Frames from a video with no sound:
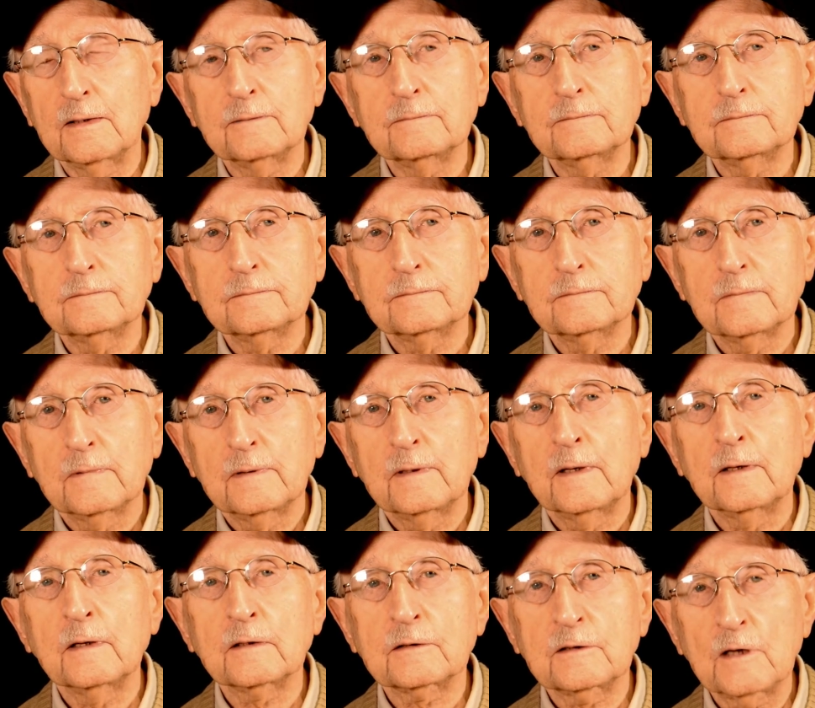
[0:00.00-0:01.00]
Sounds like you
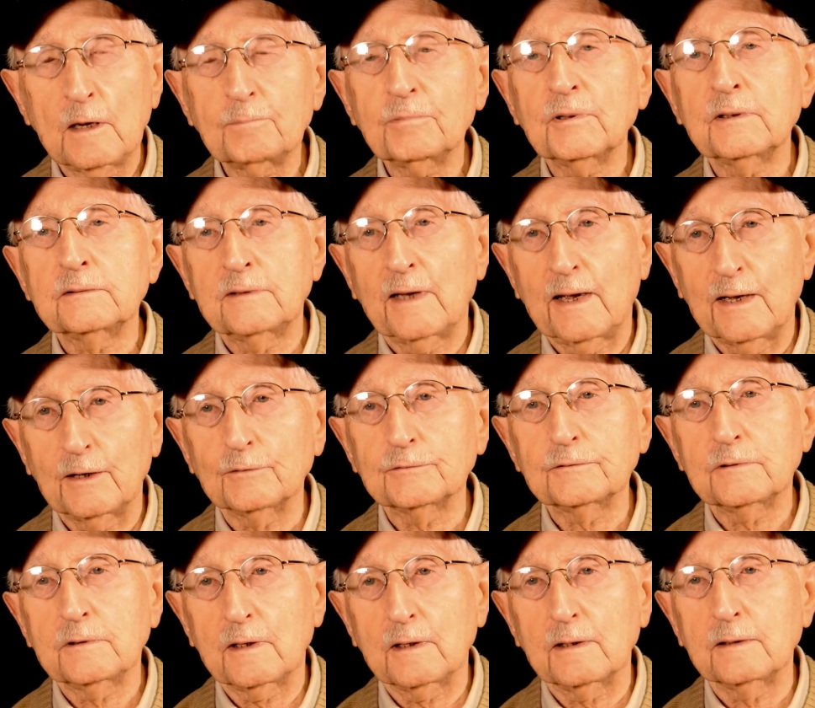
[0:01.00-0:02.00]
might. A couple of
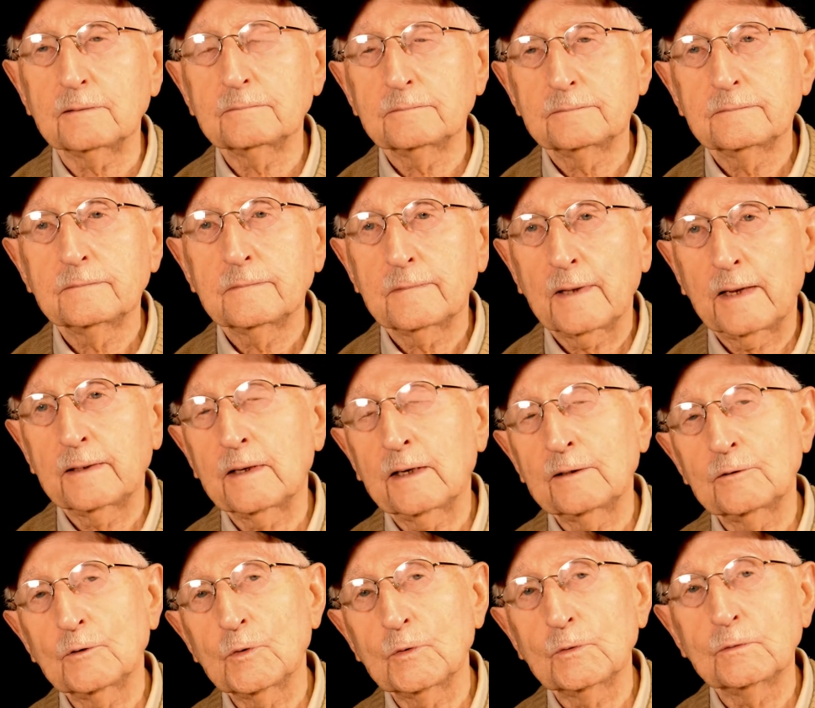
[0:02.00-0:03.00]
towns, yeah. And I
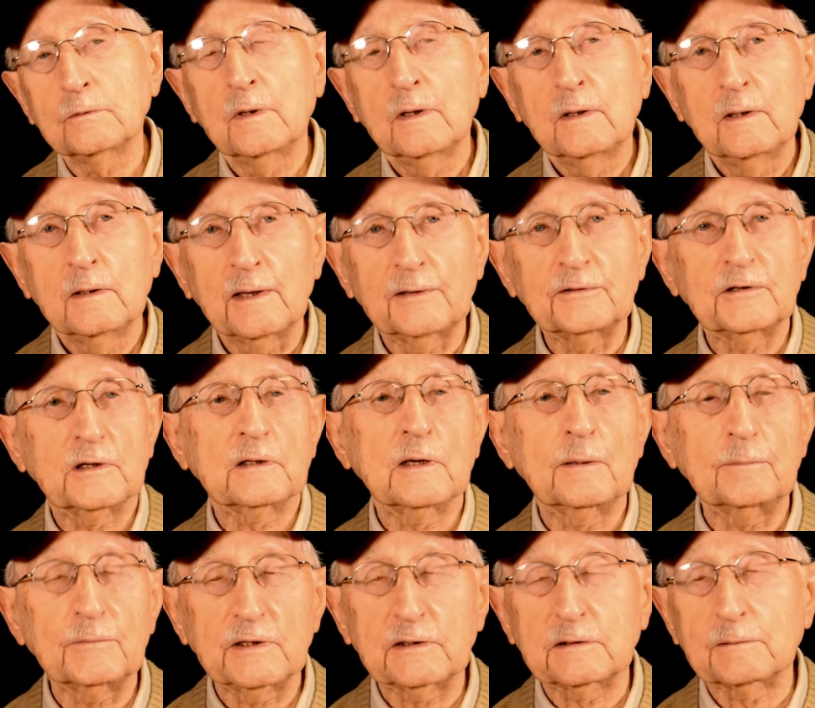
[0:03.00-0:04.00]
know like the
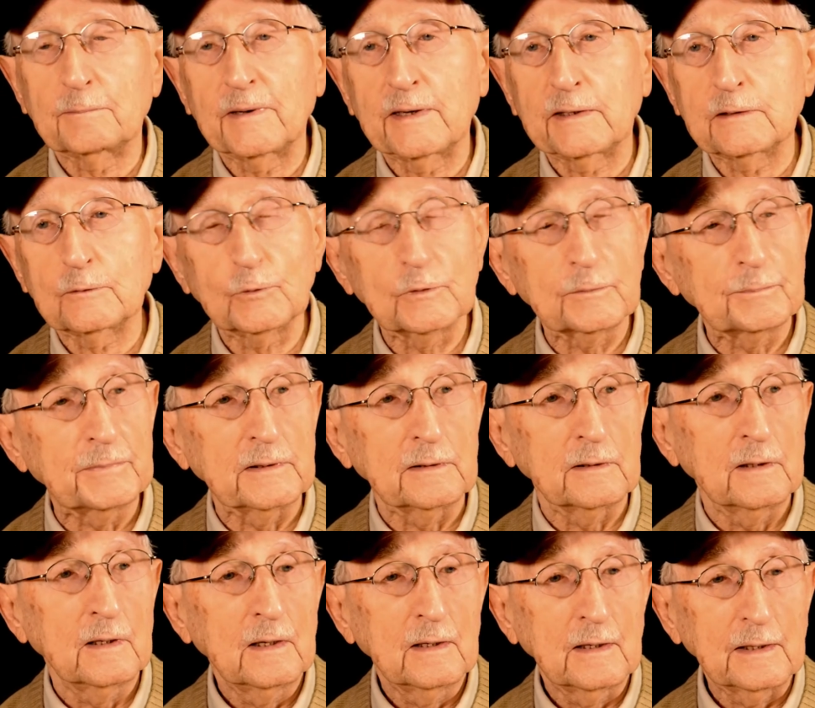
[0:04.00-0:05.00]
company commander
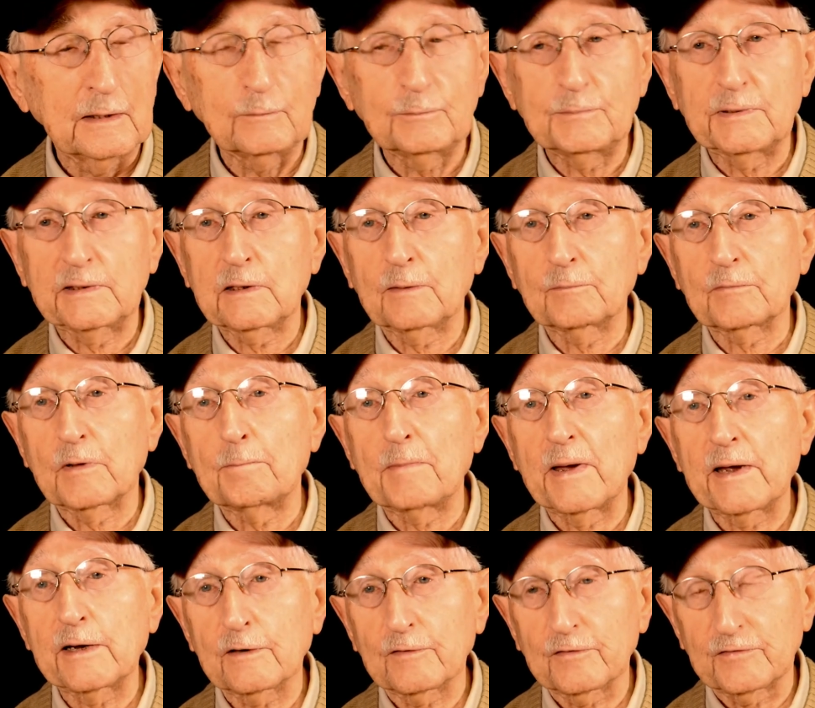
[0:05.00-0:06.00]
he'd become the
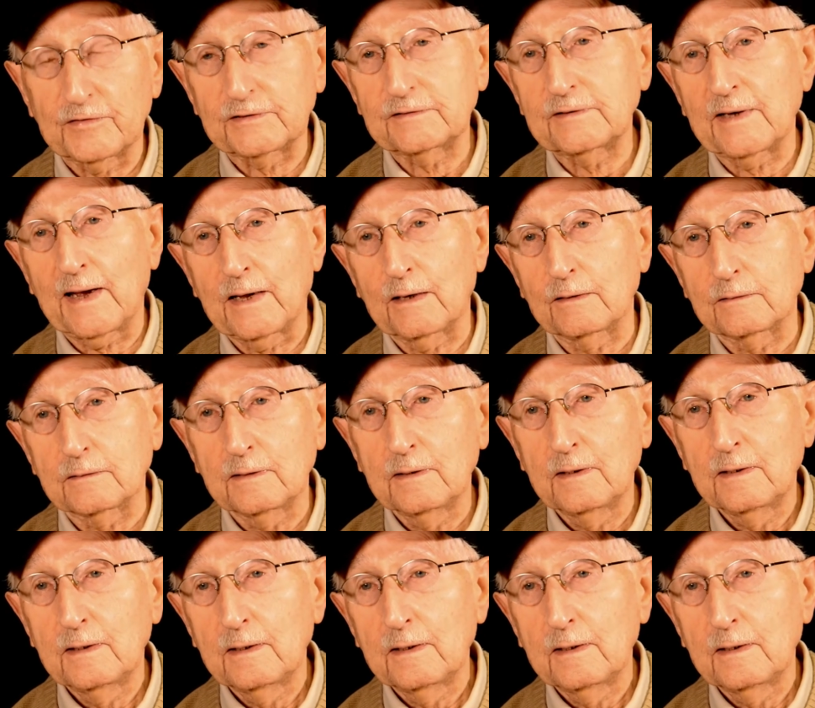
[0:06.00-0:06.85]
mayor of the town.